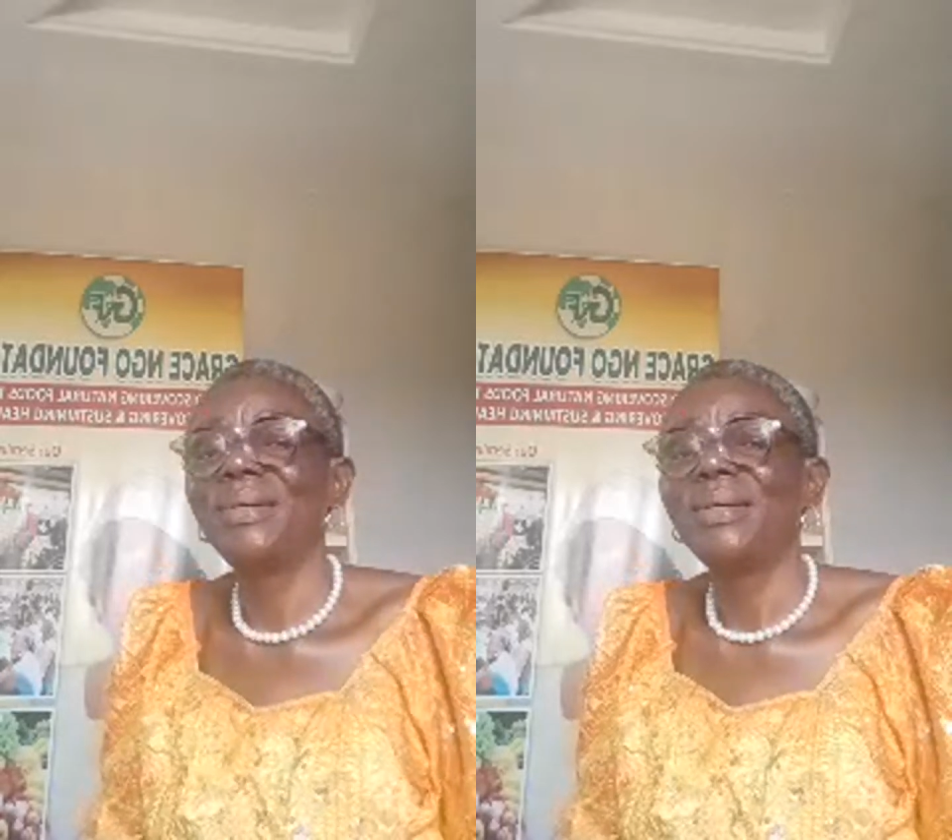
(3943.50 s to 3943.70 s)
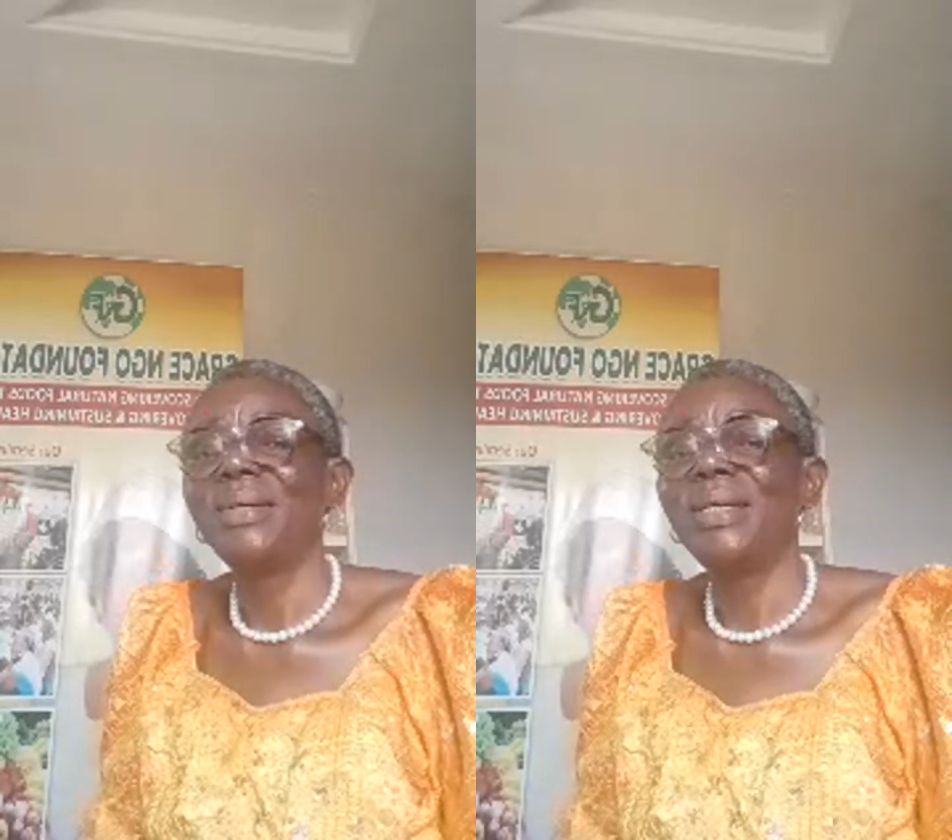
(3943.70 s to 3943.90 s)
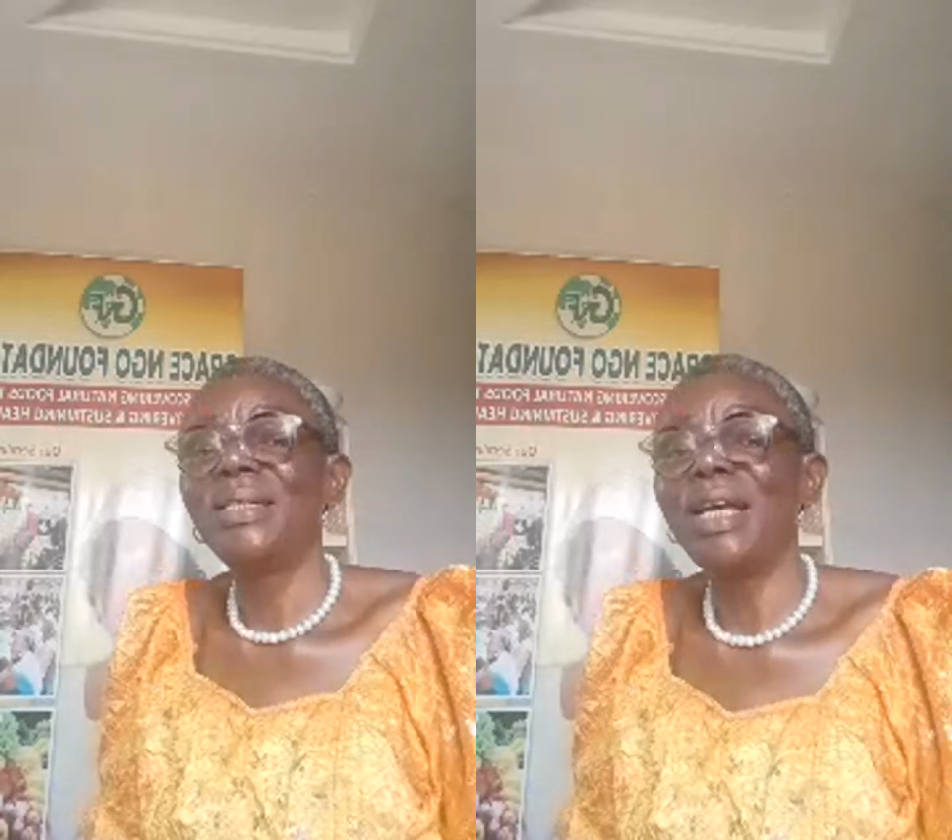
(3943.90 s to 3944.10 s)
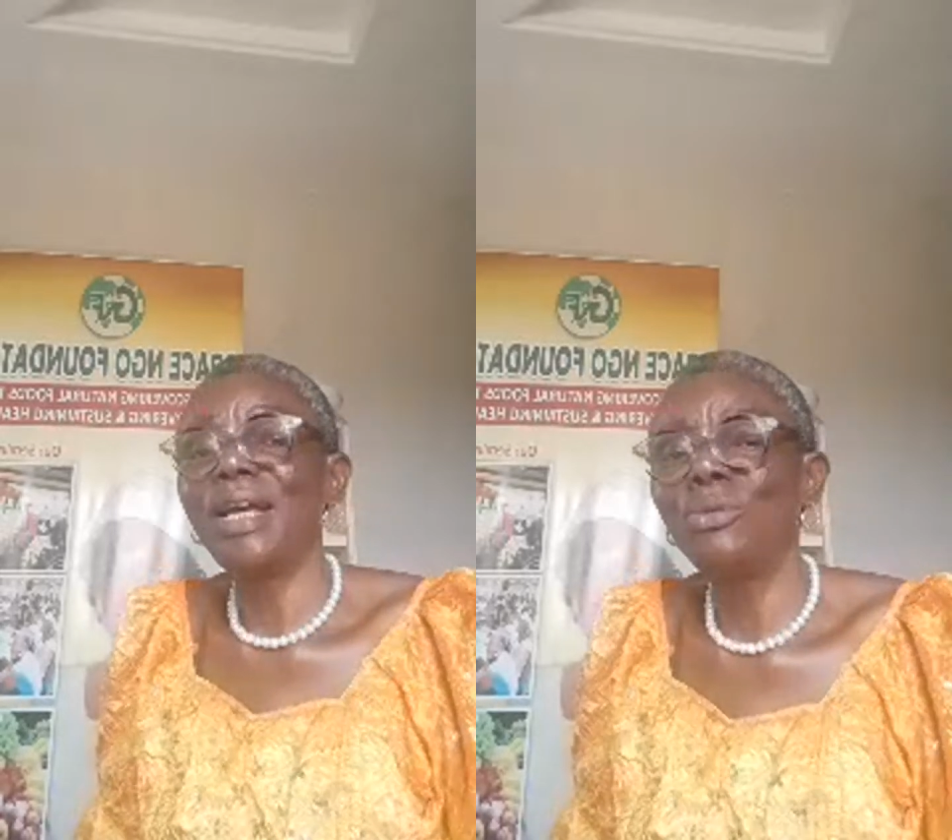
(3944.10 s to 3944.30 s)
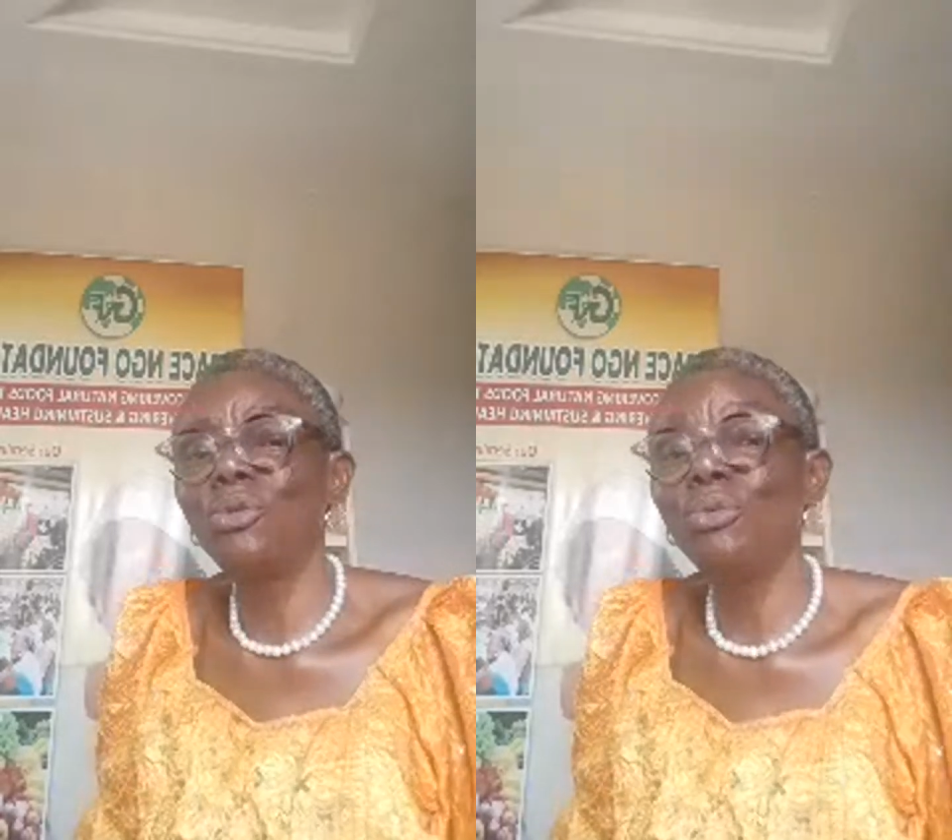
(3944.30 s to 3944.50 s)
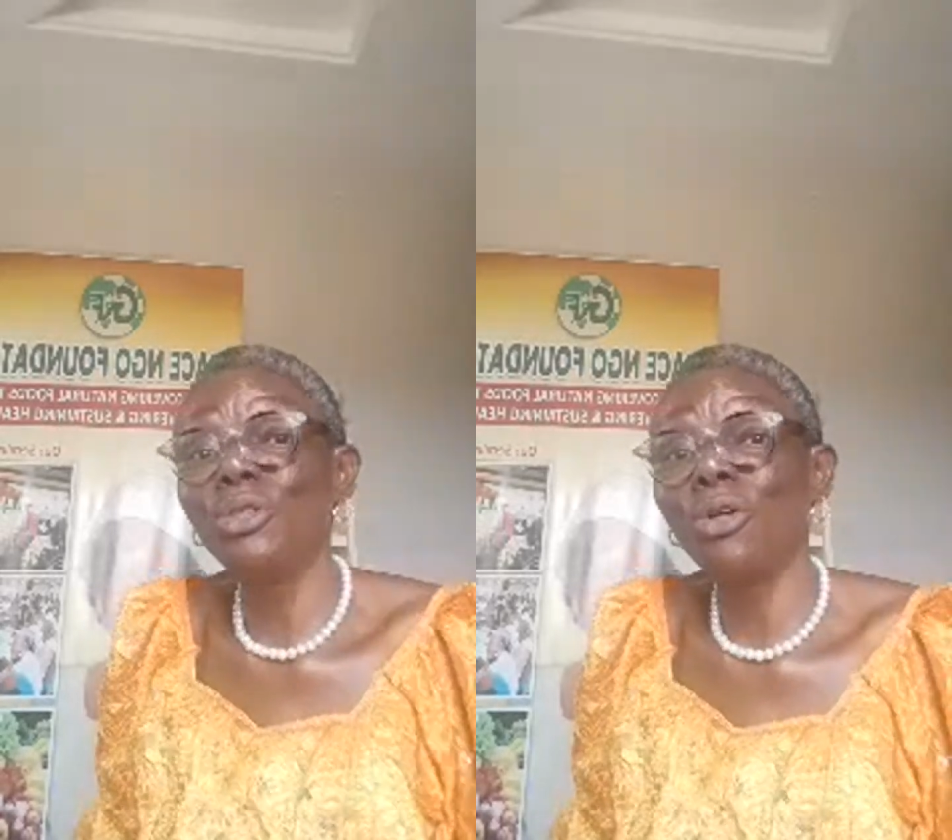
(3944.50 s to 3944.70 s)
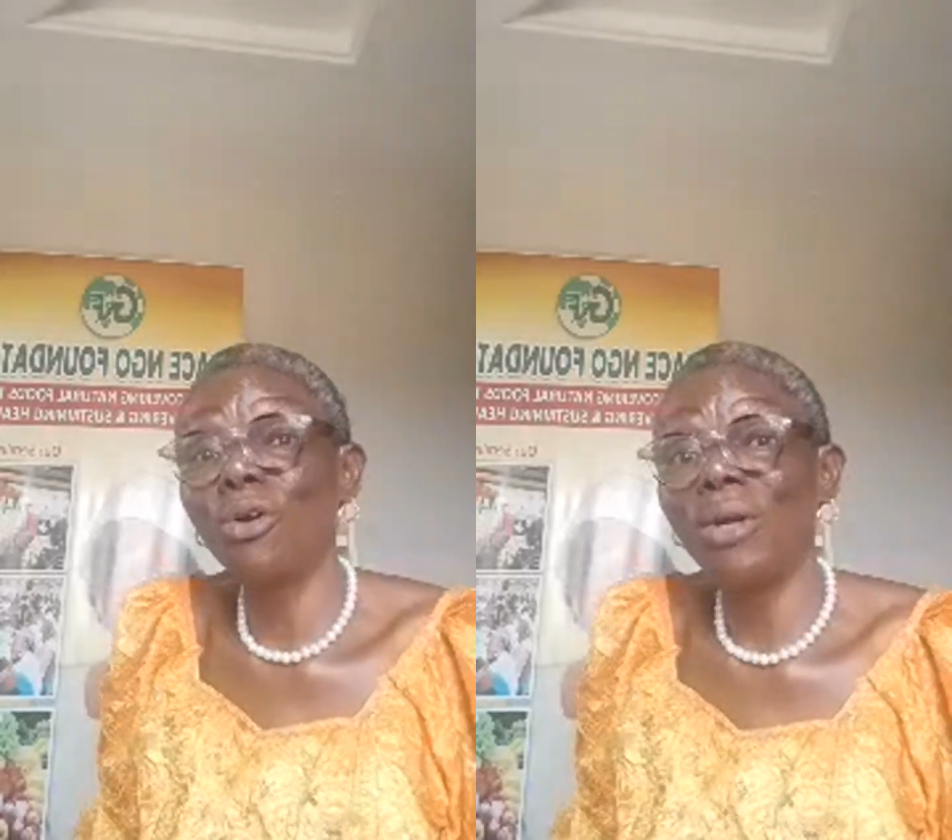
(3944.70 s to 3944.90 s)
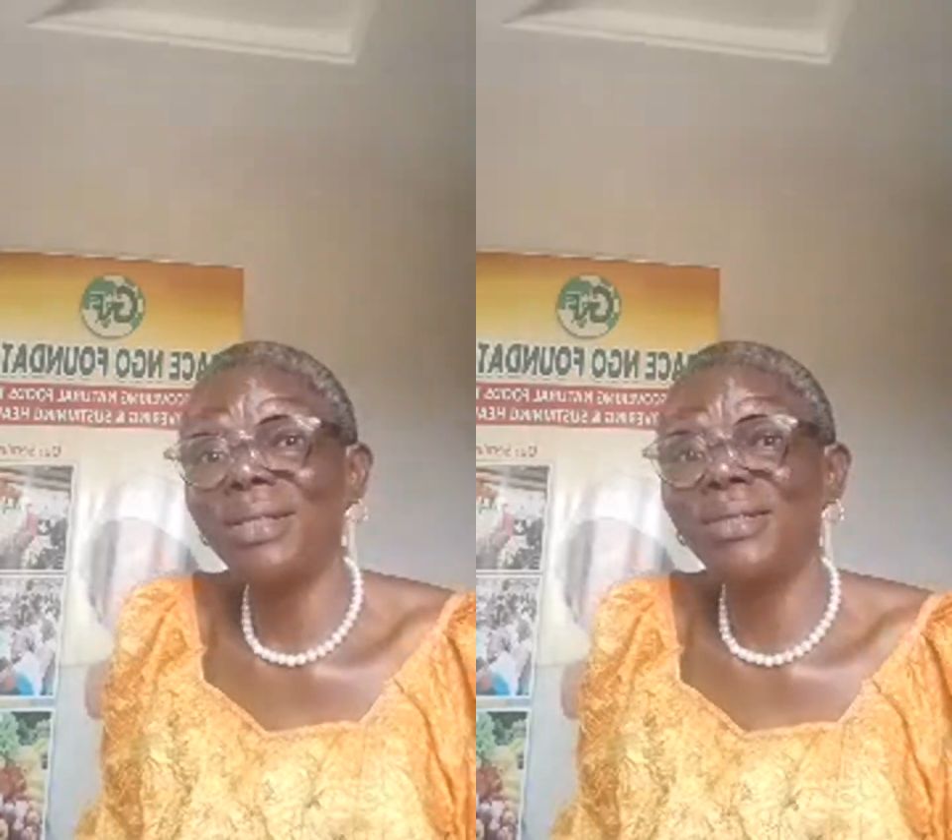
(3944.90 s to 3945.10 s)
It helps you with your
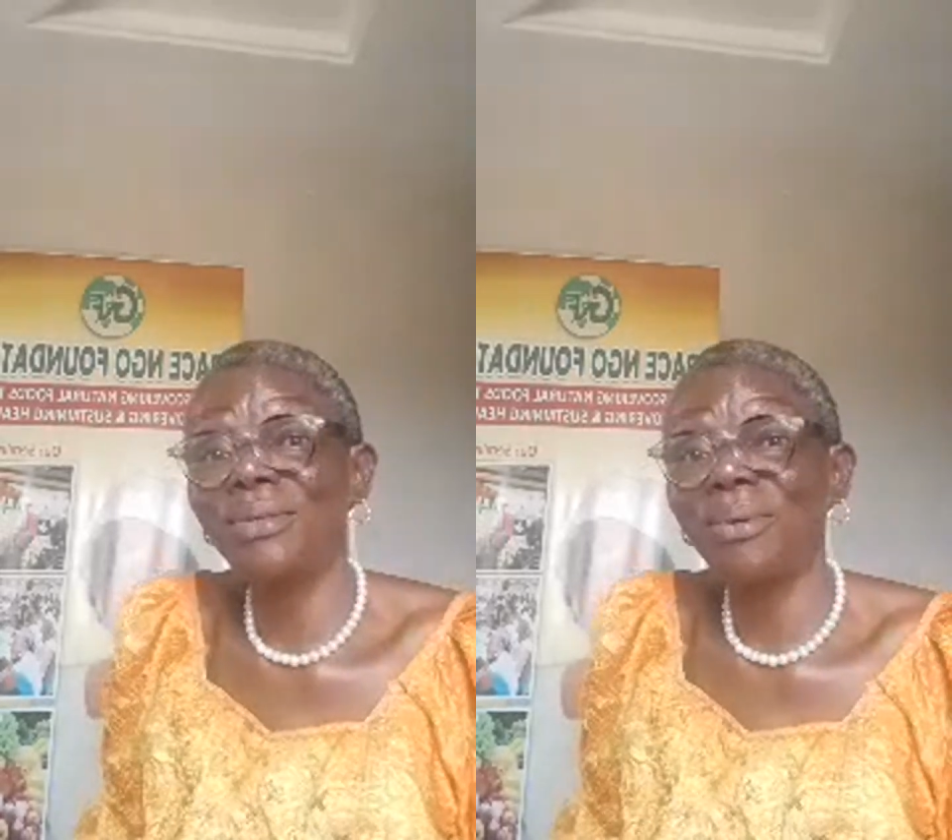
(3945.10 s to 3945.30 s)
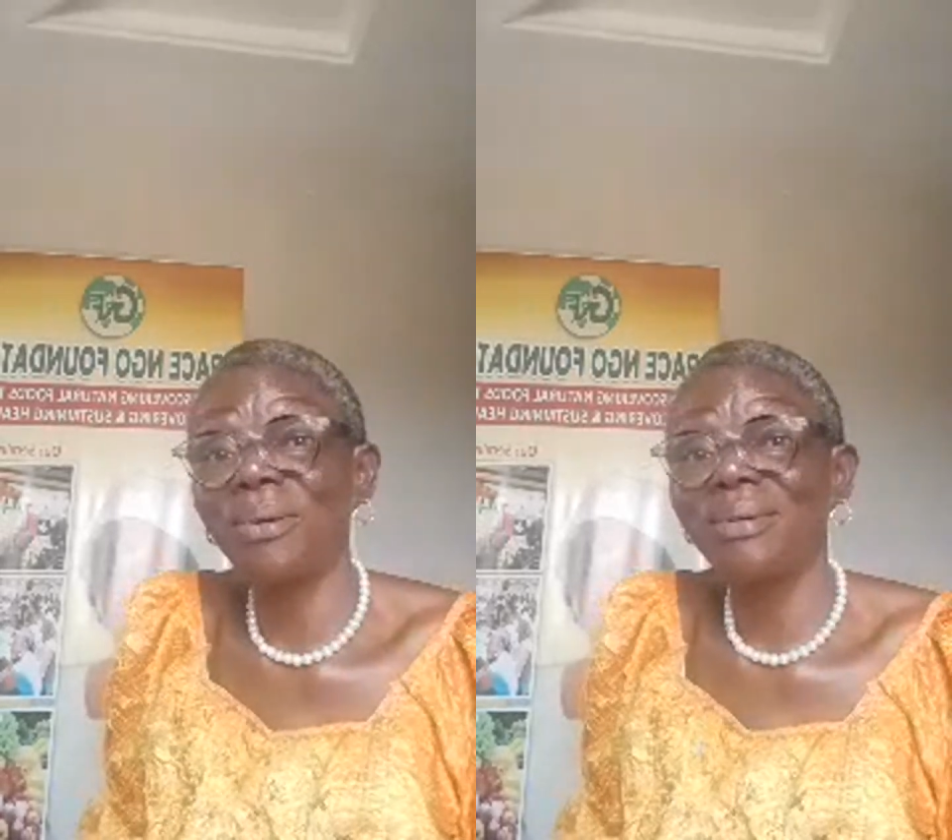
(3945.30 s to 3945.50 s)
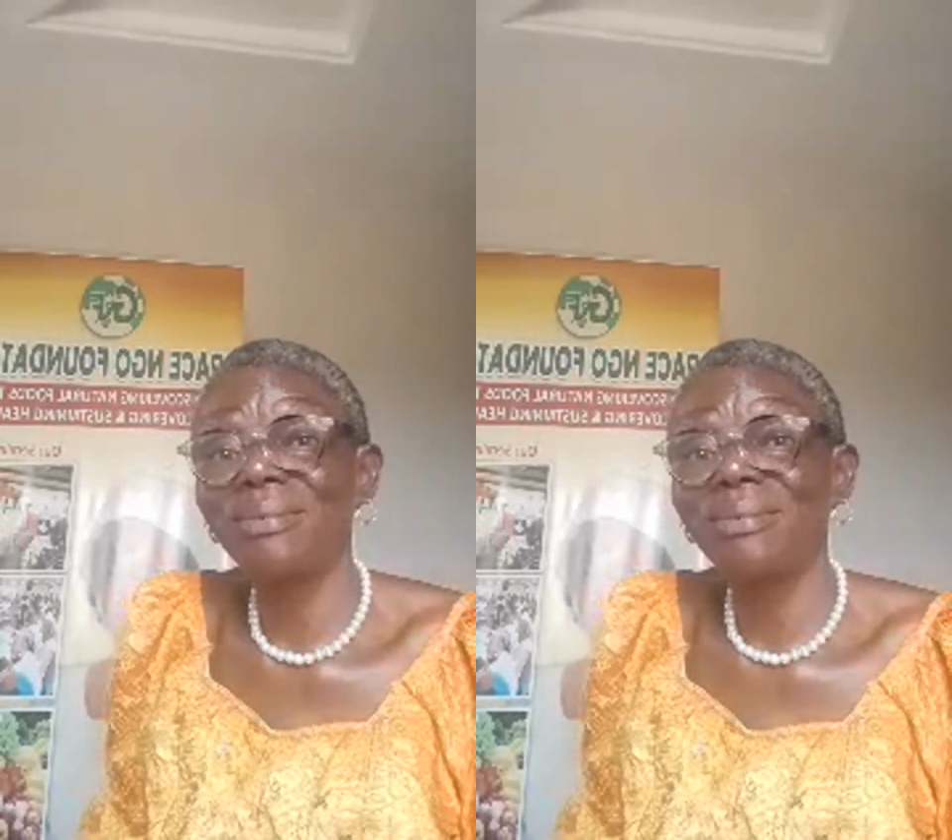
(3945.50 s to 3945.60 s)
cholesterol.